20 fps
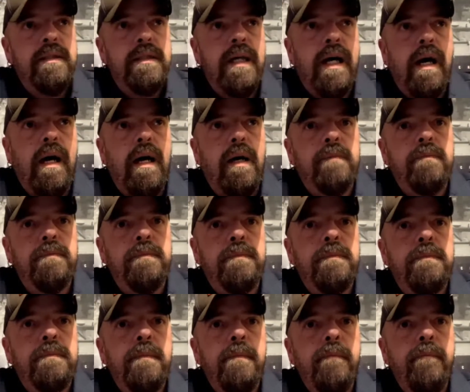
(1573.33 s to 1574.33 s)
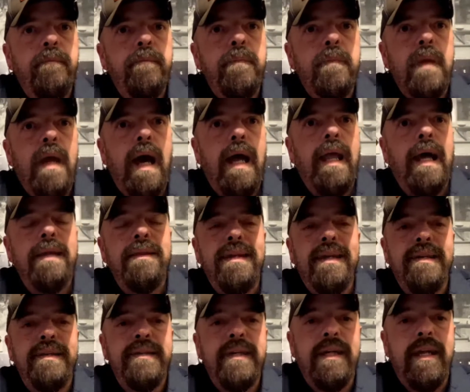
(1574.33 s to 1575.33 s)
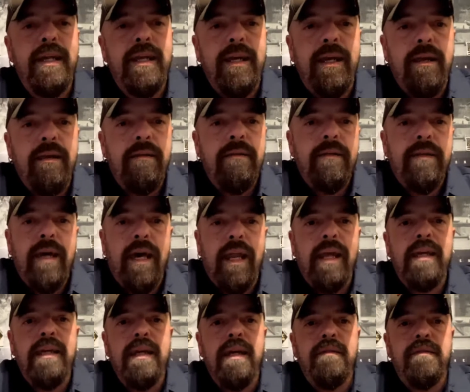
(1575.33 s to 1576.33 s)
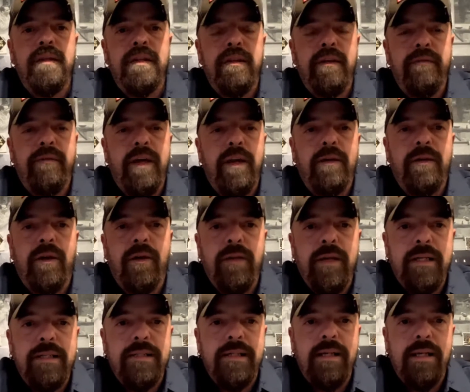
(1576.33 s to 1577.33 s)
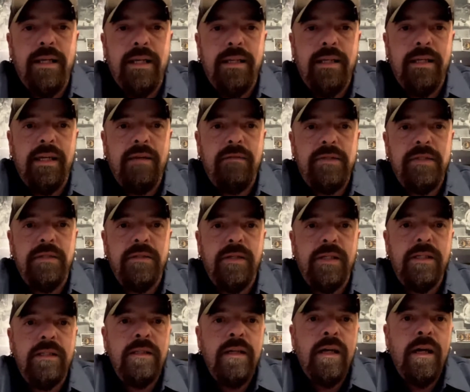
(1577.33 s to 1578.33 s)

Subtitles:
I like the acidity that it gives it, the vinegar, the acidity that it gives to it.